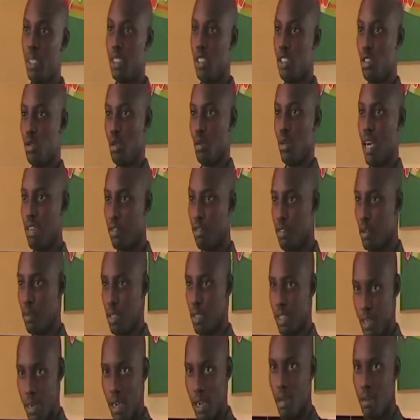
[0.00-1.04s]
into right from the
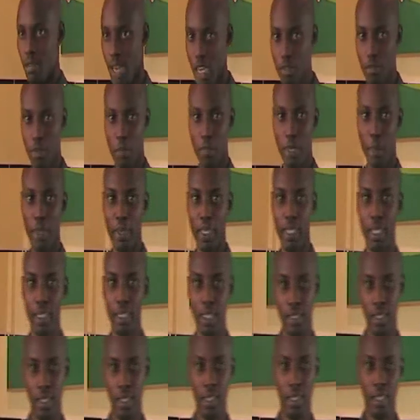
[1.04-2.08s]
beginning.
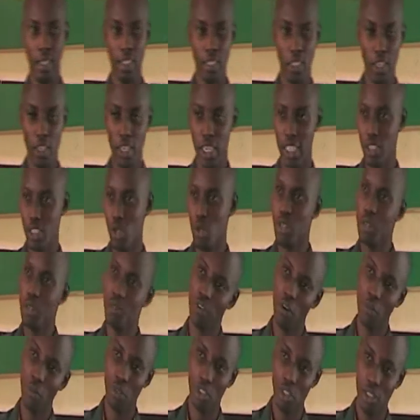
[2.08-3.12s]
So
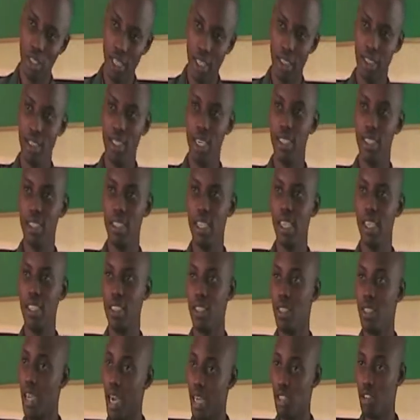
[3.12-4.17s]
from 1998,
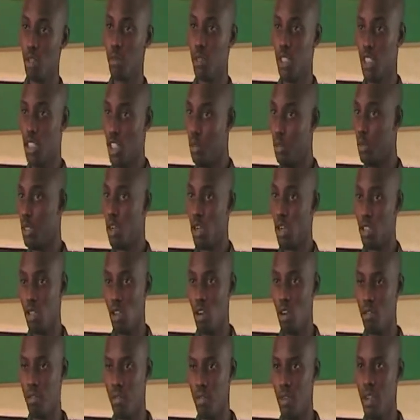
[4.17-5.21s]
you have to be jailed because
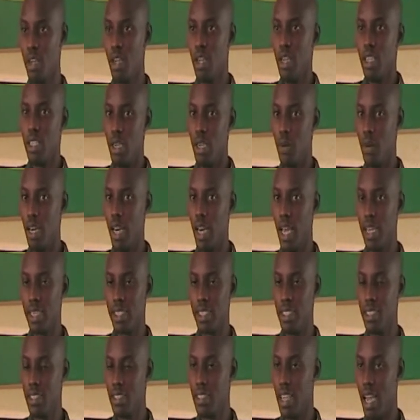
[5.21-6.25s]
of they were like
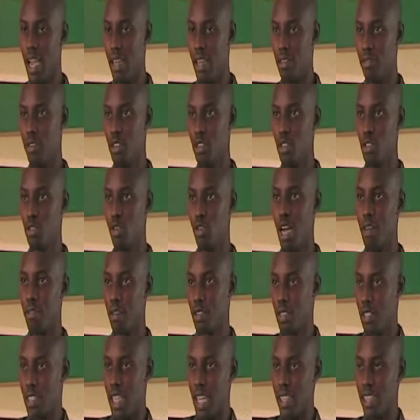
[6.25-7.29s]
this guy. For you to
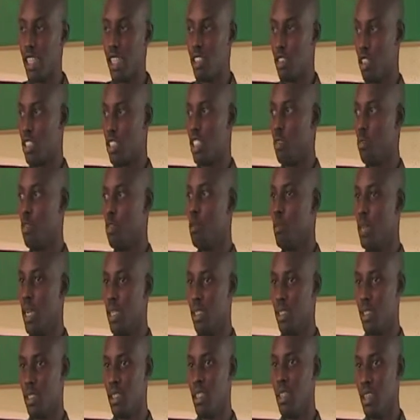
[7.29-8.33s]
have started such a
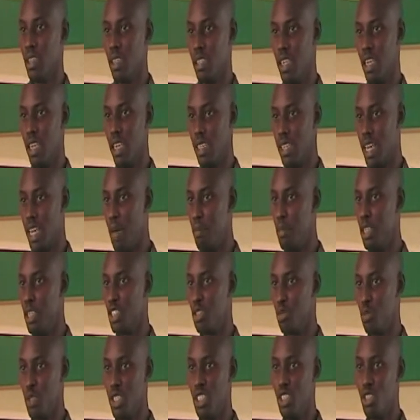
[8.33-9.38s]
movement, then that means
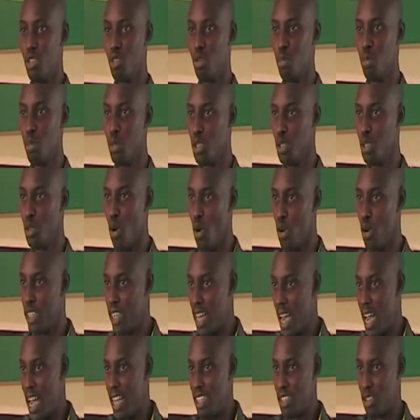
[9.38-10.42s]
we need to put you
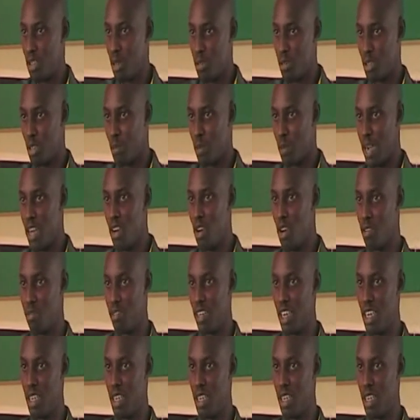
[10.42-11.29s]
under some kind of